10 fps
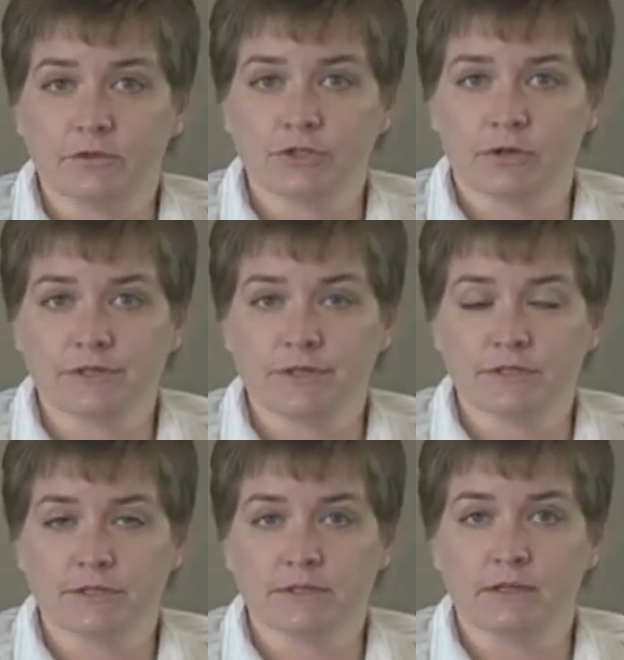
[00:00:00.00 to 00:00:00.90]

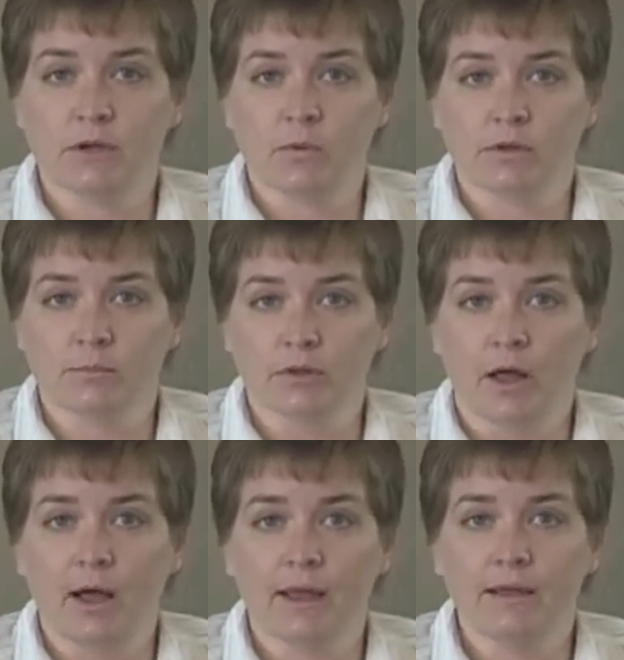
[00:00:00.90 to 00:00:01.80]
jurisdictions that don't
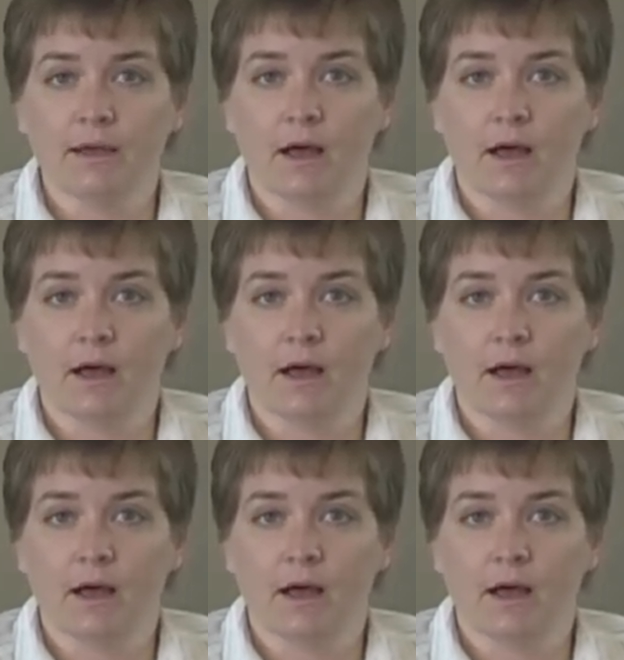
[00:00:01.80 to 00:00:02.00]
comply,